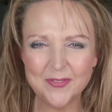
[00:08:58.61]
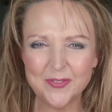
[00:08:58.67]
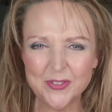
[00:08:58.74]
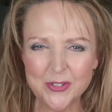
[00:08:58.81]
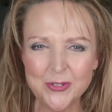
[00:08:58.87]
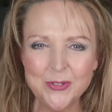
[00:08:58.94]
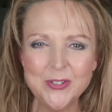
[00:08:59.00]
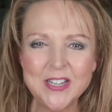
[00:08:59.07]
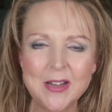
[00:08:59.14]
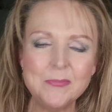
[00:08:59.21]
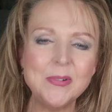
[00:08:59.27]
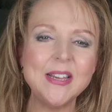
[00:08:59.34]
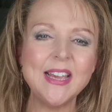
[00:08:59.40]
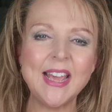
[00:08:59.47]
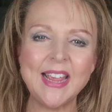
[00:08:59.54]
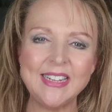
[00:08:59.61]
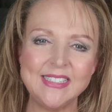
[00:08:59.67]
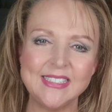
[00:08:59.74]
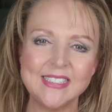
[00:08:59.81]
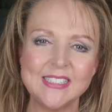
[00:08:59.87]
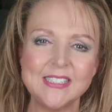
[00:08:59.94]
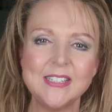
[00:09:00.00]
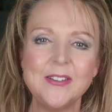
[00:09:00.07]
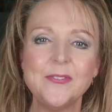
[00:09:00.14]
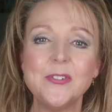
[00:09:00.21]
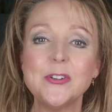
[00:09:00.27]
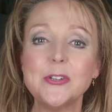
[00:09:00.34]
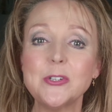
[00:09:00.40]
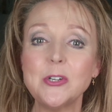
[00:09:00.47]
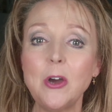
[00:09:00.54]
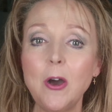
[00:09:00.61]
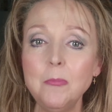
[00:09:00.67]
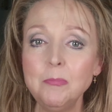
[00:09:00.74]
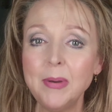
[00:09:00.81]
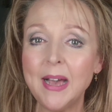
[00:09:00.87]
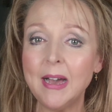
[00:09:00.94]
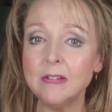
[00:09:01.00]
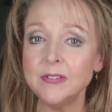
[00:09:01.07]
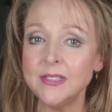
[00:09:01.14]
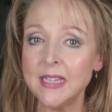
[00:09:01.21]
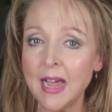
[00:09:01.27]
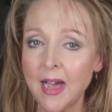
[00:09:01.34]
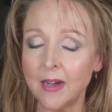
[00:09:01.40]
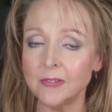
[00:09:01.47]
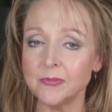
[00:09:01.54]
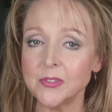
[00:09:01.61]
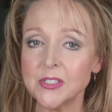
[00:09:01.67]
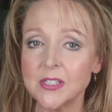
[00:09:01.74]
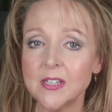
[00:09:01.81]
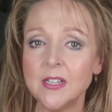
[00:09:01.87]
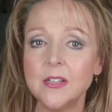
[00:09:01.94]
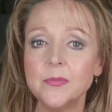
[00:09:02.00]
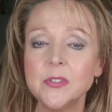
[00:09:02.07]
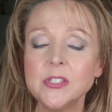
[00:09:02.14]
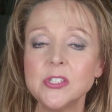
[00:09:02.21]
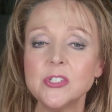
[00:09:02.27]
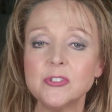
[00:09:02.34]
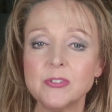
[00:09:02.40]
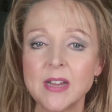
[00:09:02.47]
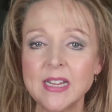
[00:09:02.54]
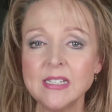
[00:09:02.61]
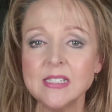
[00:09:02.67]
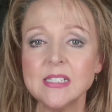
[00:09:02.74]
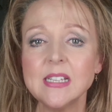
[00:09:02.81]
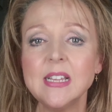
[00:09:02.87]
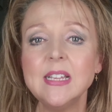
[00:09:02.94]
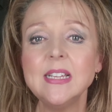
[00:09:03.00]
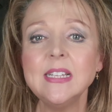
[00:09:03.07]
Rule number eight. For compound nouns, the stress